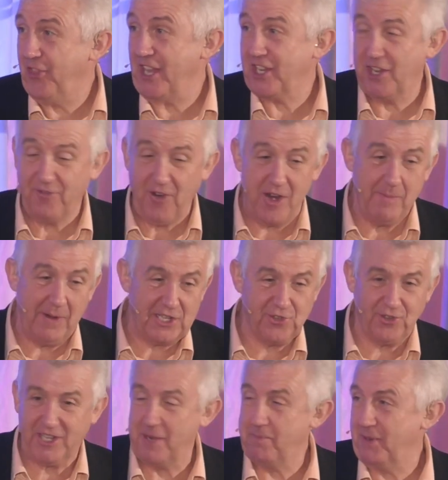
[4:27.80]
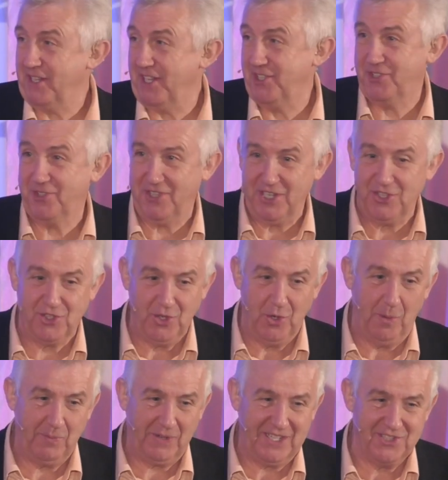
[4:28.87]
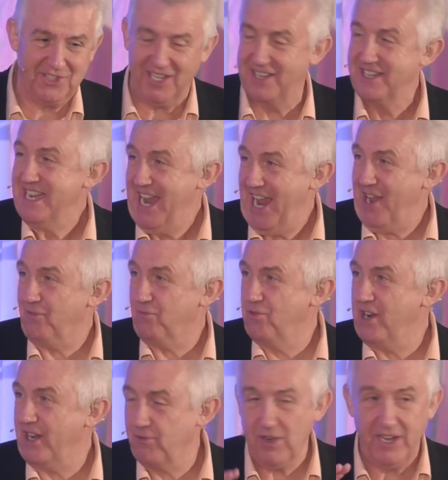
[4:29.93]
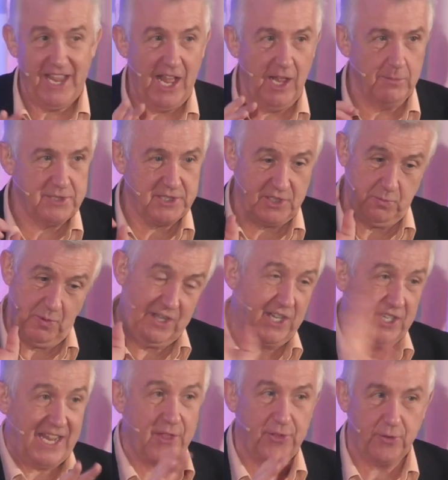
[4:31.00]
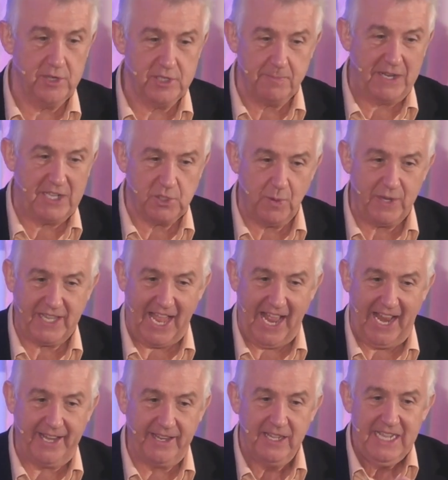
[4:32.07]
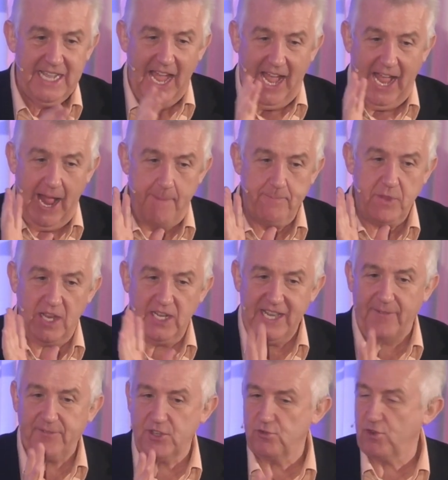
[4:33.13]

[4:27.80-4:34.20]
Thank you very much for keeping these short, because it really, really helps, because we're going to get through as many as we can. Left and